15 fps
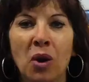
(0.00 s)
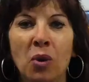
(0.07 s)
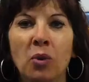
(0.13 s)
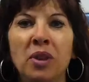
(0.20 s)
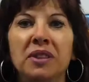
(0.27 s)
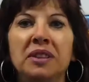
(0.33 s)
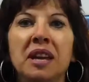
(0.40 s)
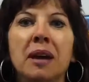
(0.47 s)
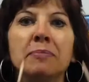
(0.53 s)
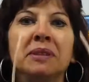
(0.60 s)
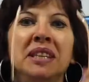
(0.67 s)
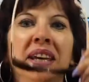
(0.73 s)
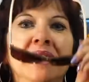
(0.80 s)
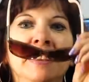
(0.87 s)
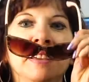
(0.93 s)
With
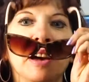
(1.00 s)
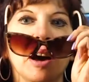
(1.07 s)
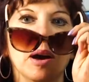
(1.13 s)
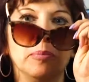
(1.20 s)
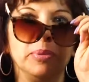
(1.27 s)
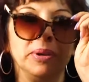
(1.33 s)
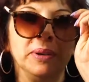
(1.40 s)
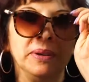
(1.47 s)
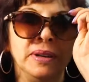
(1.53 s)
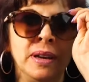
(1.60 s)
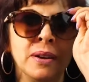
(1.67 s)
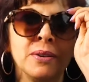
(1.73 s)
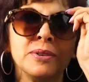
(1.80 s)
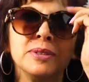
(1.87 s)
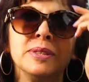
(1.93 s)
temps heating up,
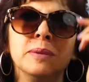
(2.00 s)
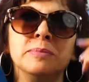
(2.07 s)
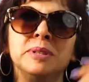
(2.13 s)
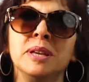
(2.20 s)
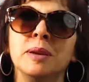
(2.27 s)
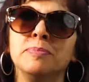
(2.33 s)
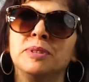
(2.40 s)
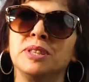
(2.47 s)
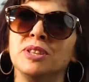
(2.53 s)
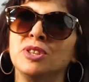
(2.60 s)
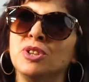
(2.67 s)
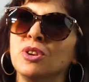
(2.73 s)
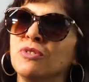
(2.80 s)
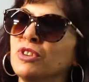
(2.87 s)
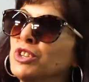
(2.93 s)
here are some tips
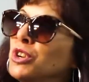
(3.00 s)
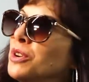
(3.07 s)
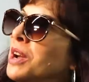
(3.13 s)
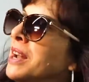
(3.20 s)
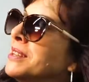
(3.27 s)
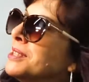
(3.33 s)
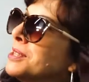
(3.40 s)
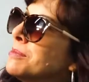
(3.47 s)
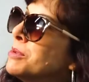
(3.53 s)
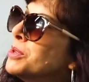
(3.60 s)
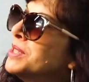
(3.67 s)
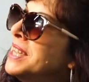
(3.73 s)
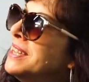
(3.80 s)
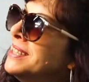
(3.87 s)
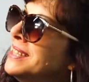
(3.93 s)
to service your
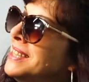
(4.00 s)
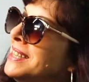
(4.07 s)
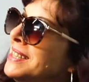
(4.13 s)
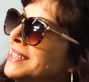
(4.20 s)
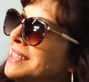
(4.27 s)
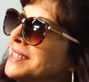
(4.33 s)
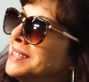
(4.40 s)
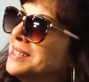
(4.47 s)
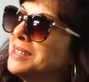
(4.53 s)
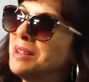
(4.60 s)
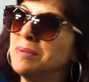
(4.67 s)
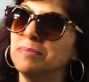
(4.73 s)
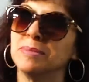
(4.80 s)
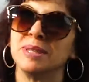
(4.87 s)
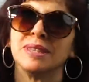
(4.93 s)
customers' AC
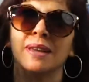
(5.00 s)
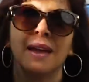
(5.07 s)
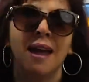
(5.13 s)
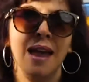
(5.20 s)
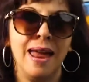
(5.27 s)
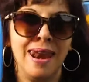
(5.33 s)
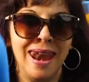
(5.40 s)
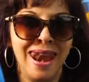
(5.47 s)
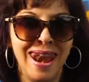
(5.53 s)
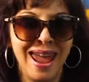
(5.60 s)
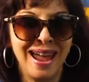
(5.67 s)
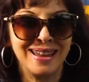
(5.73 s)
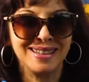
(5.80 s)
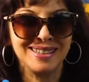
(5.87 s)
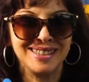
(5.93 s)
systems
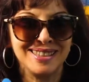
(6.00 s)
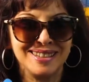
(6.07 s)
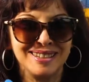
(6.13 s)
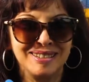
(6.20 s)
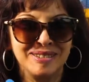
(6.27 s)
next.